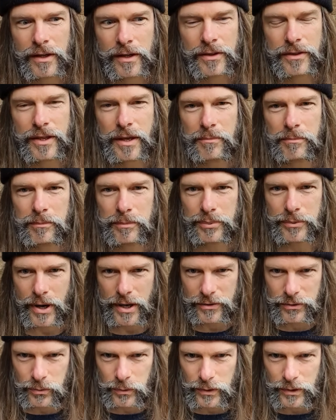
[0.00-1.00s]
Then
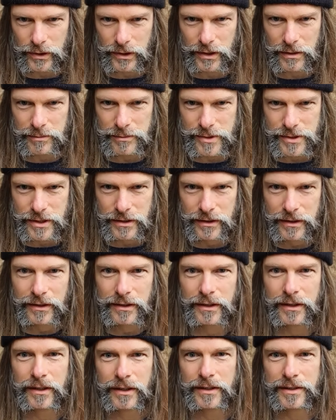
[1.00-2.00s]
breath work comes in,
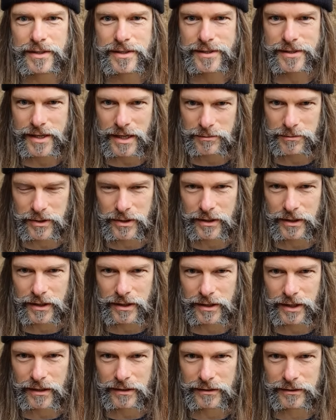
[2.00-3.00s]
same thing
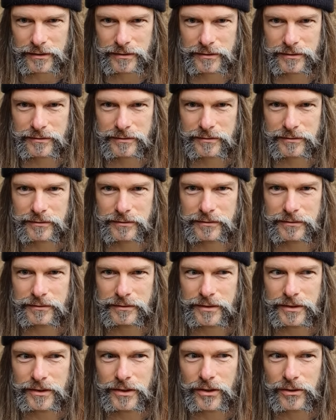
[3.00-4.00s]
again. We
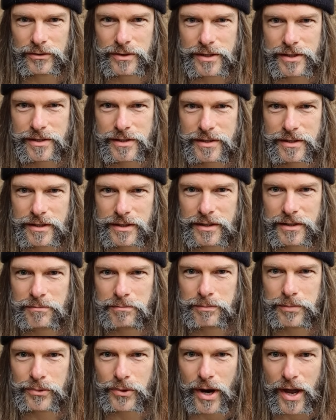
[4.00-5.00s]
notice that the
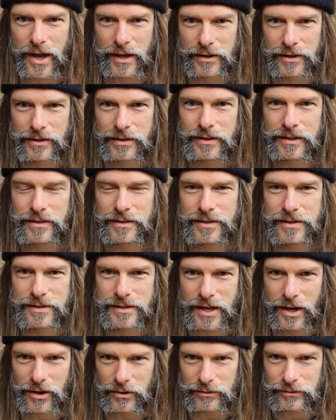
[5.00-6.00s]
breath
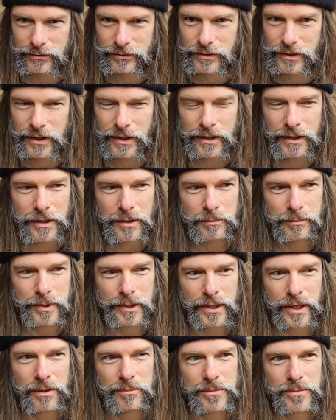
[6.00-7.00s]
itself
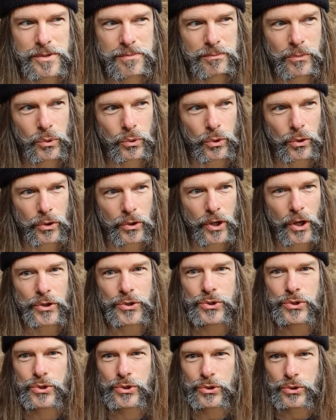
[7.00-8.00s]
becomes more
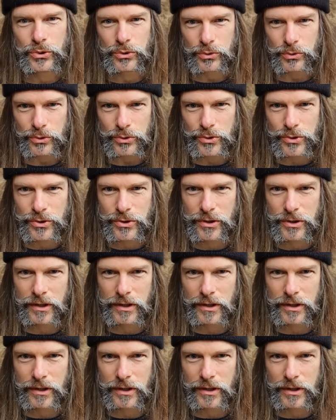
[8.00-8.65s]
attuned,